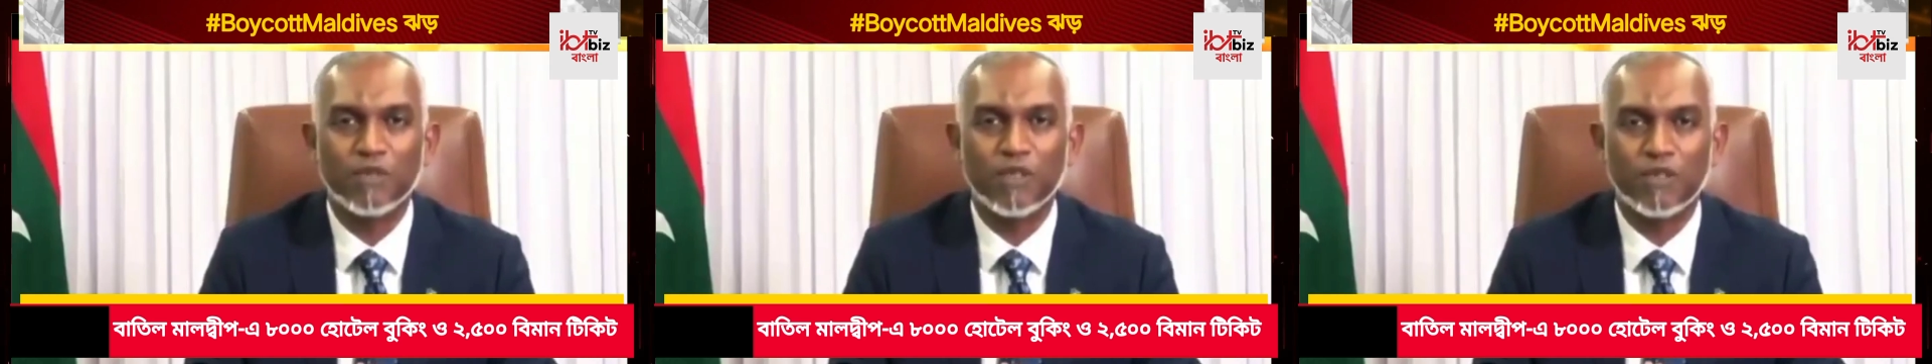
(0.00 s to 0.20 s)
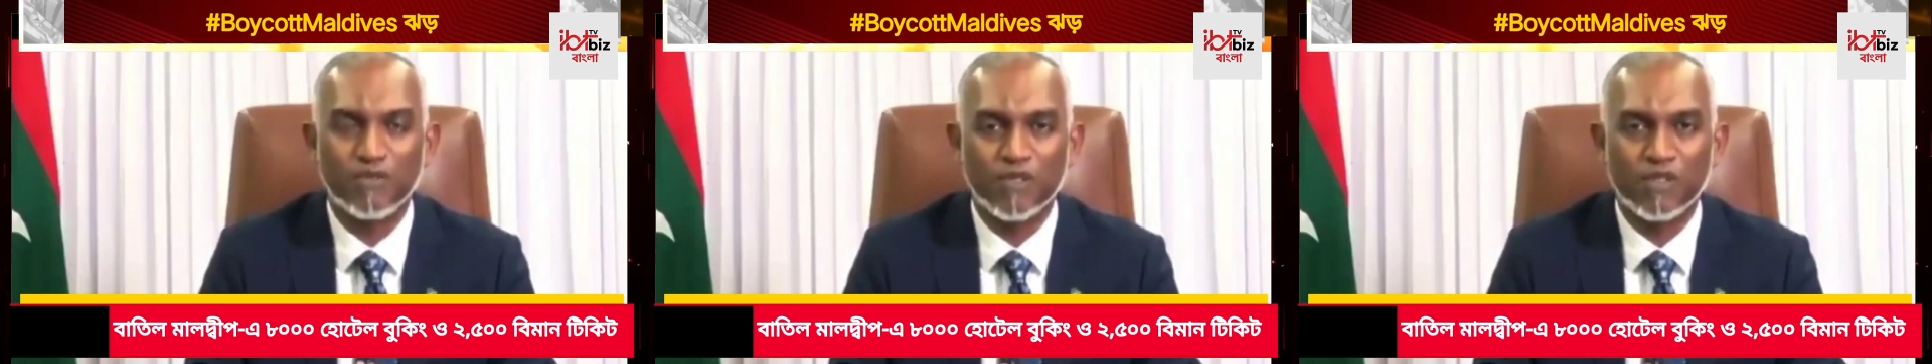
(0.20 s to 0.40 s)

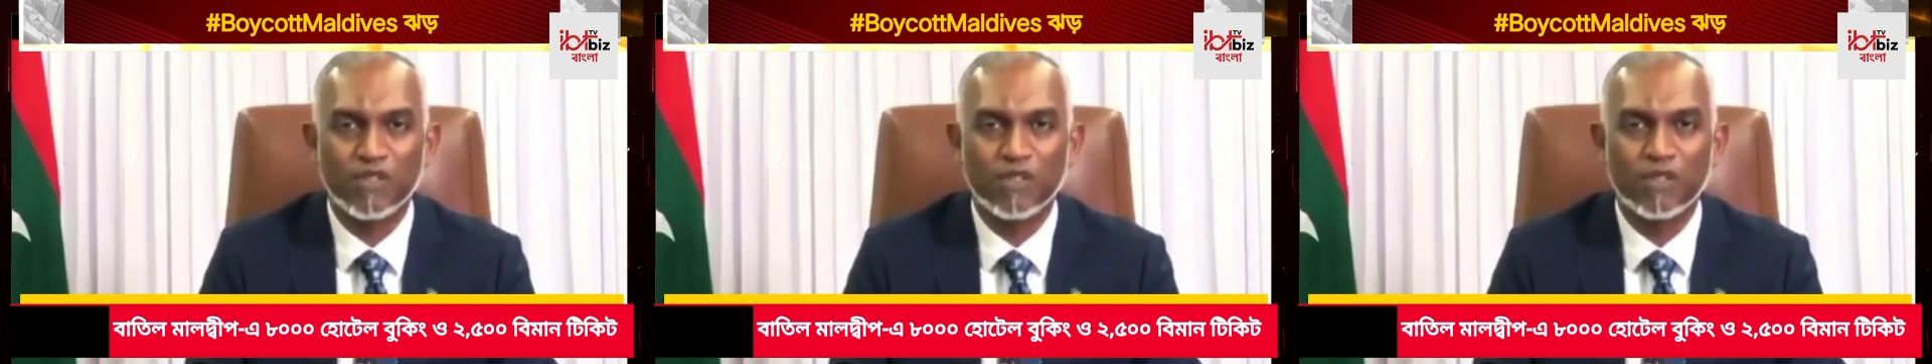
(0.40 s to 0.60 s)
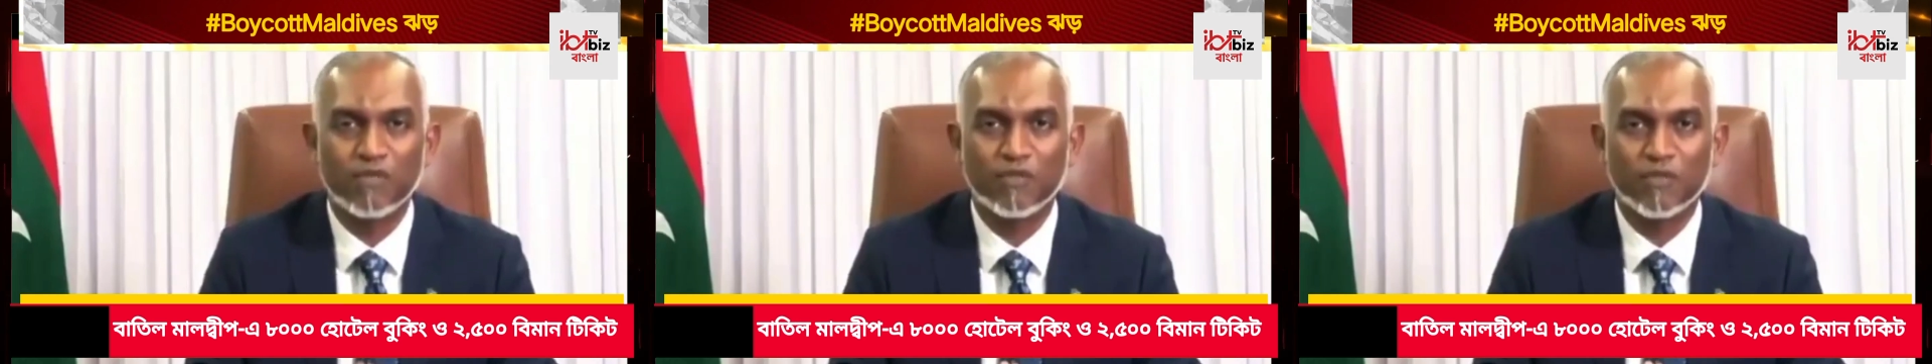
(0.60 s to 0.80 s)
the
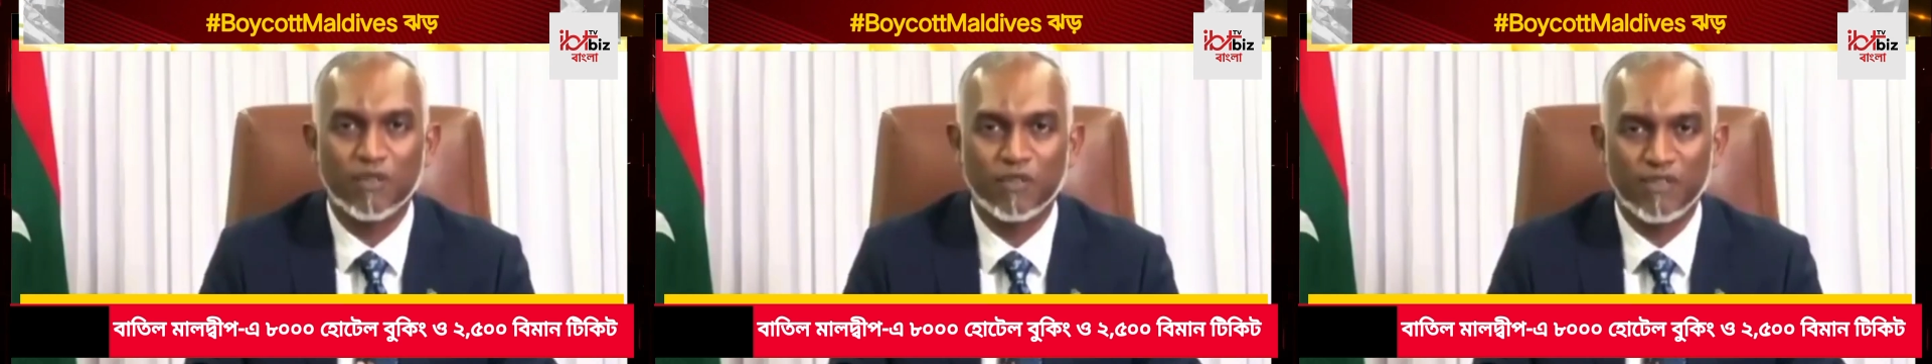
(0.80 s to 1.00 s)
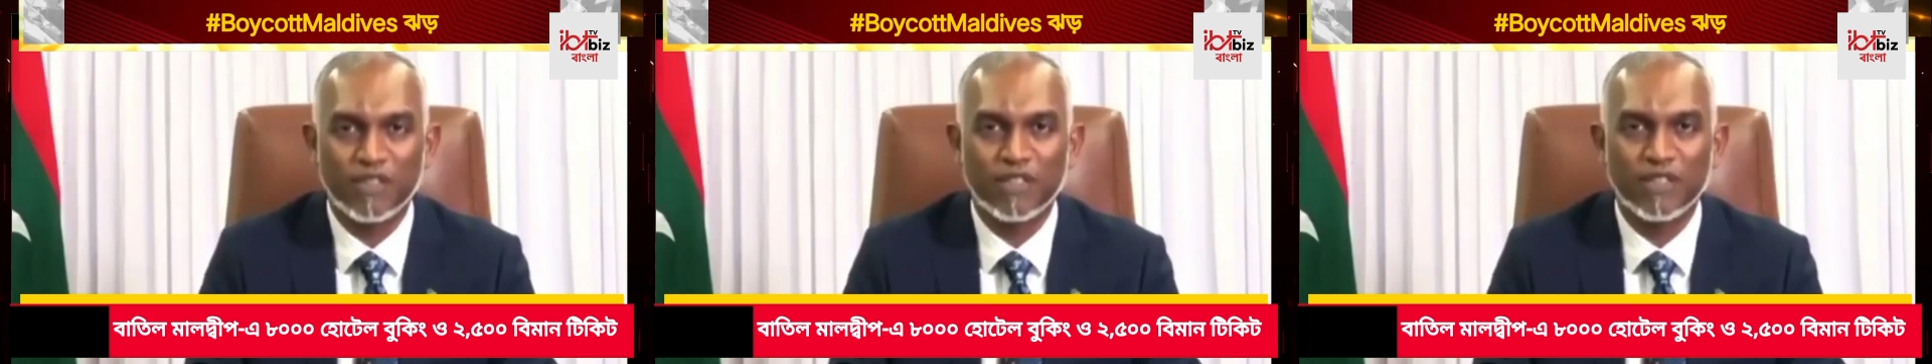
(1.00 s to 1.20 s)
question of
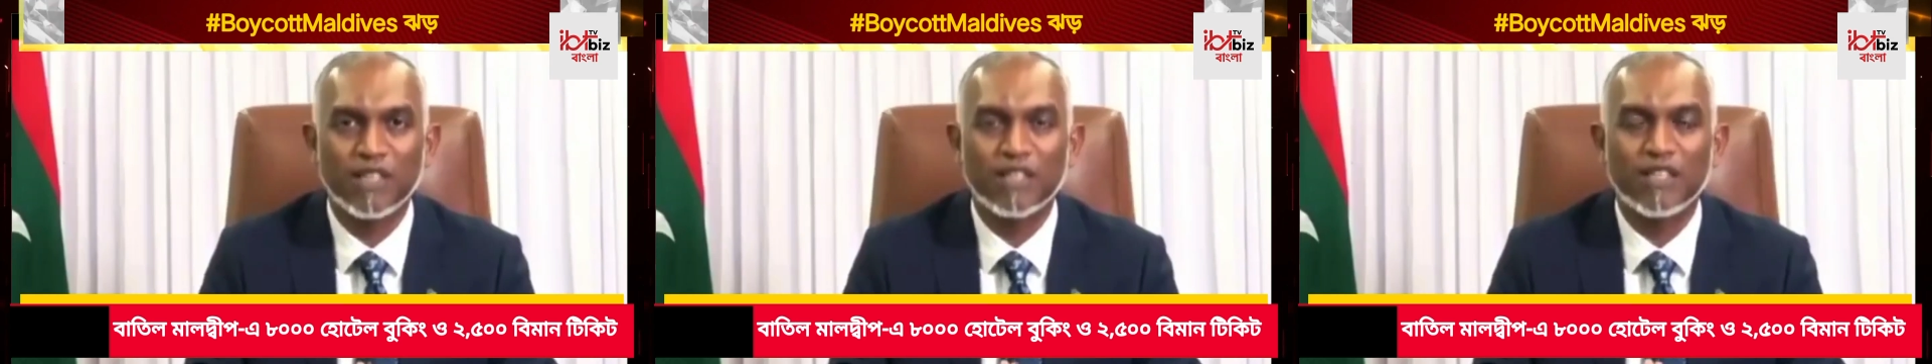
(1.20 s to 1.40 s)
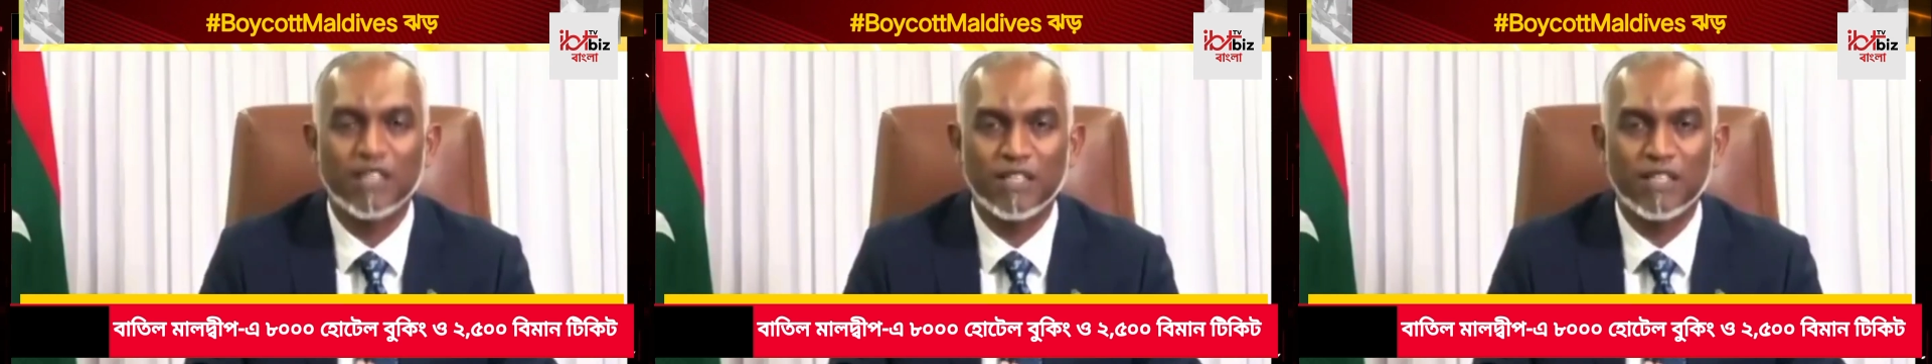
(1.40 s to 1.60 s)
sovereignty
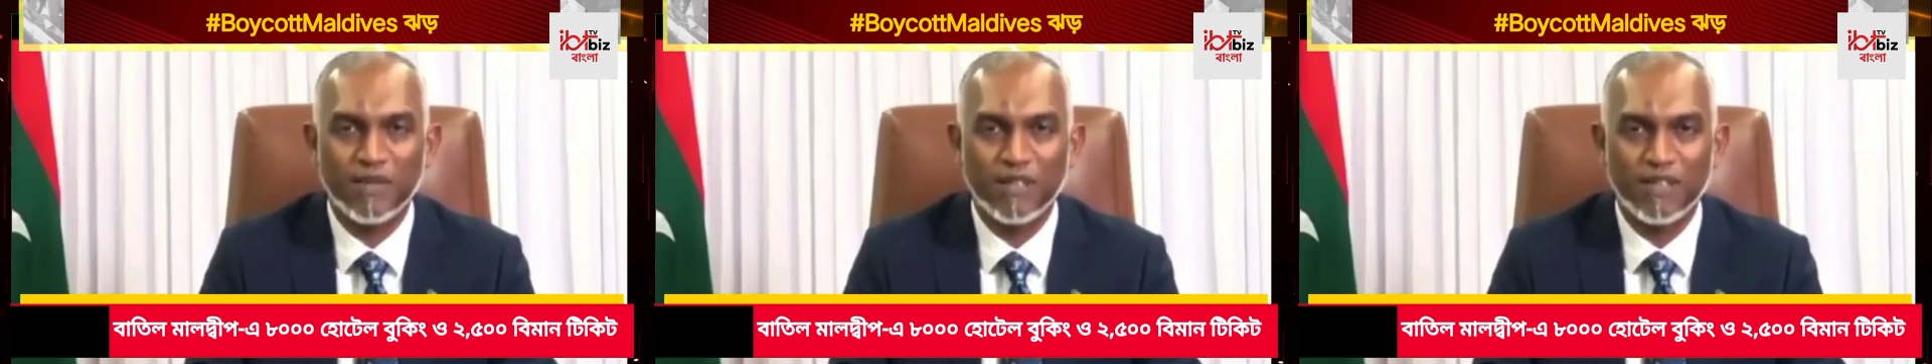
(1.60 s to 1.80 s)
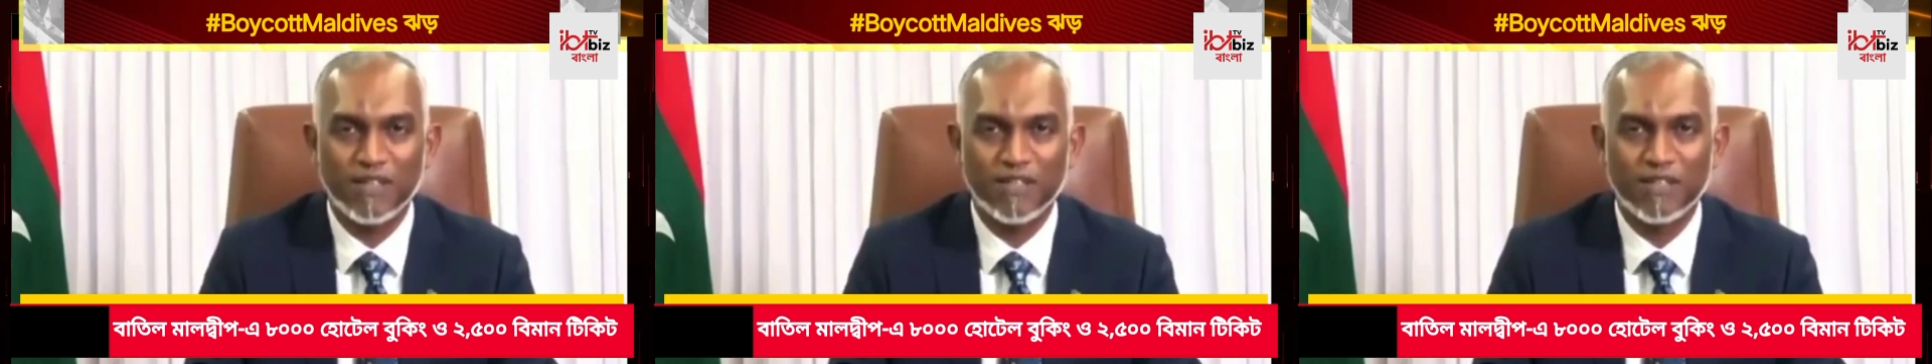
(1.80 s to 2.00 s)
and
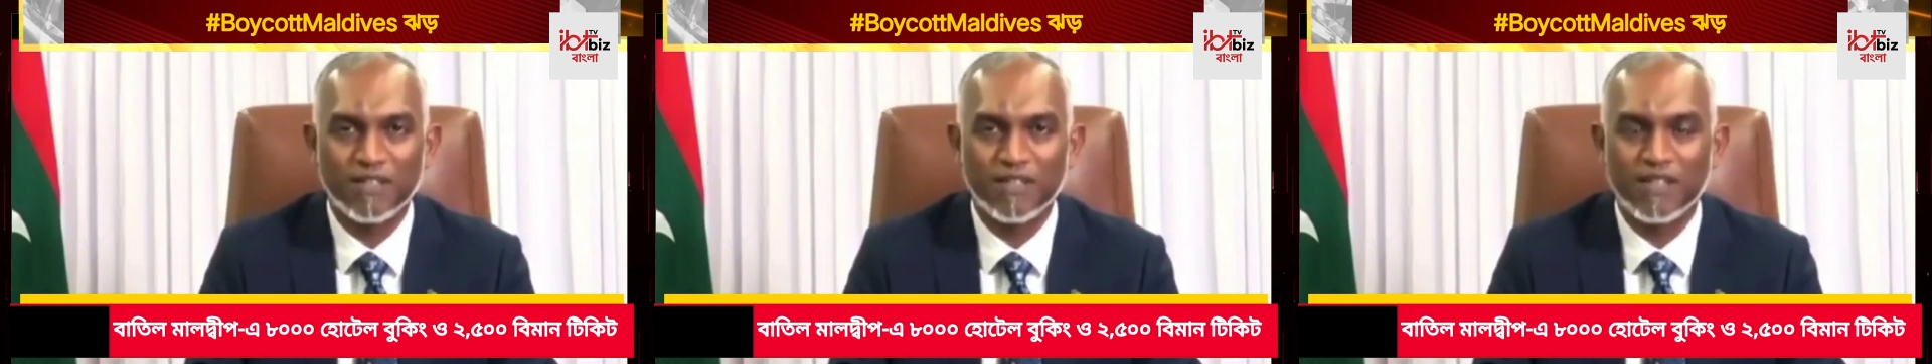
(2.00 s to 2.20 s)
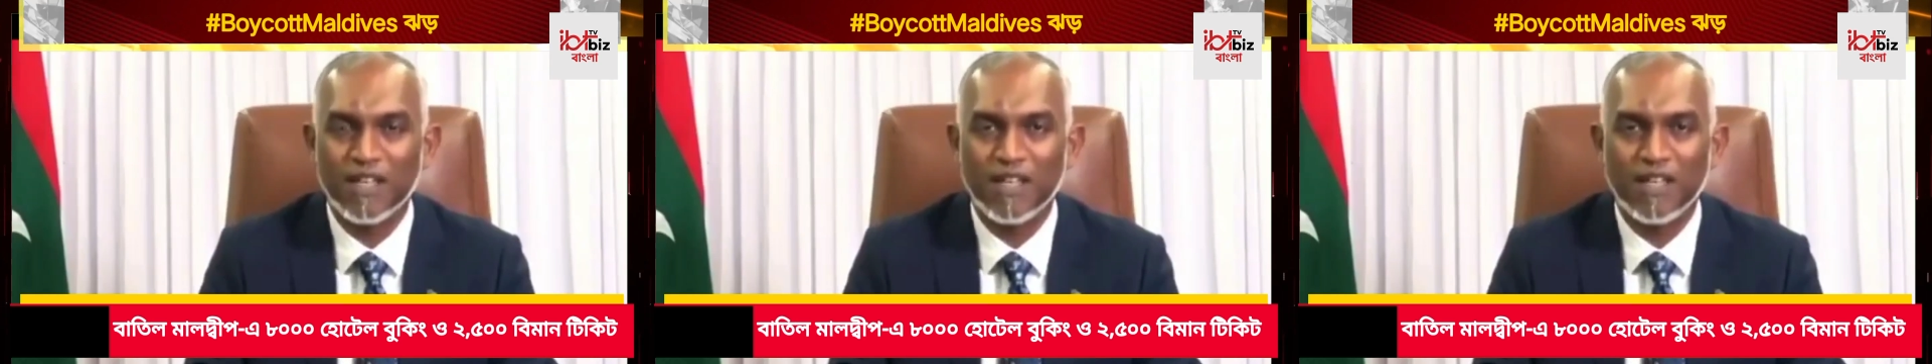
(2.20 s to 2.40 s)
independence.